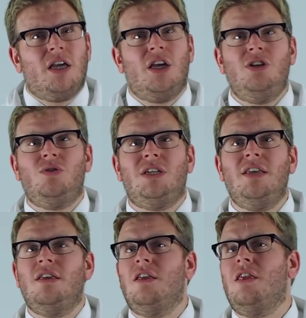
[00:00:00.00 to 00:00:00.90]
Can you see
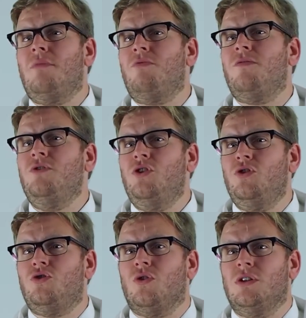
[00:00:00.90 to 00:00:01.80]
that the number of
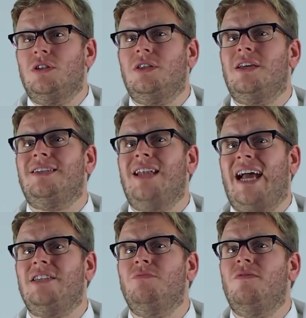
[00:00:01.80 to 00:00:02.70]
neutrons that an
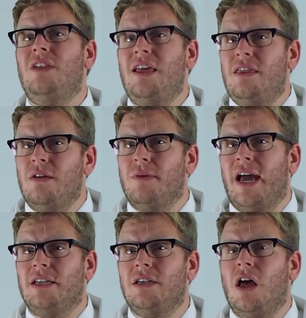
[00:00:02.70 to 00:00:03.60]
atom of lithium
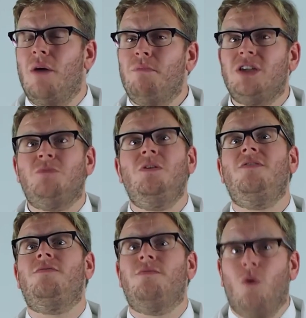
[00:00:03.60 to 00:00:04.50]
has must be
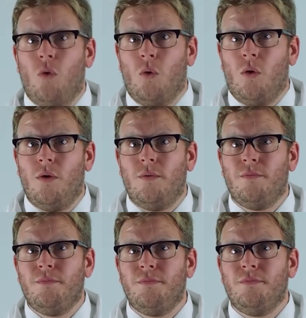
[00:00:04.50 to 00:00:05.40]
4?
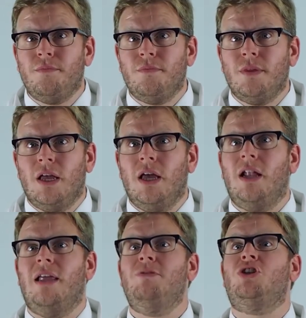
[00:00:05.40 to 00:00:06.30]

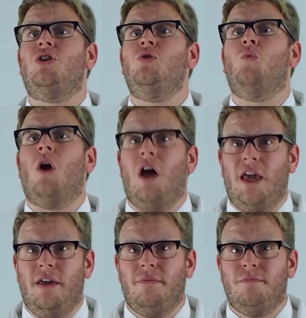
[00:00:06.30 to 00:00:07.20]
Let me show you
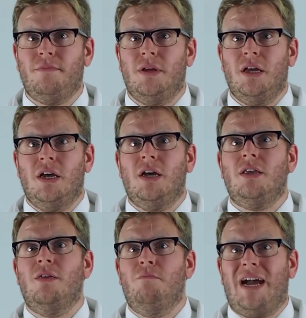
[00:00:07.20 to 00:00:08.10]
why.
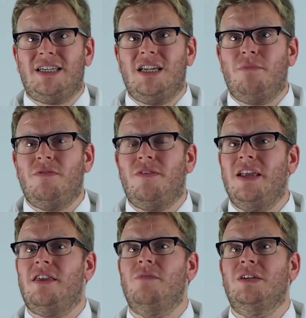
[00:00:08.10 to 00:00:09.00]
The mass number for
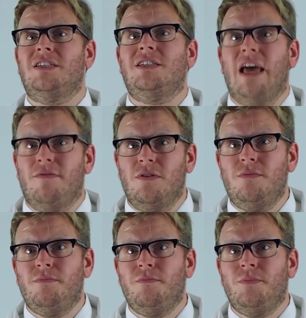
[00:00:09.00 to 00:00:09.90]
lithium is
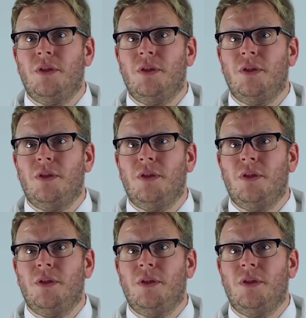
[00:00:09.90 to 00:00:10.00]
7.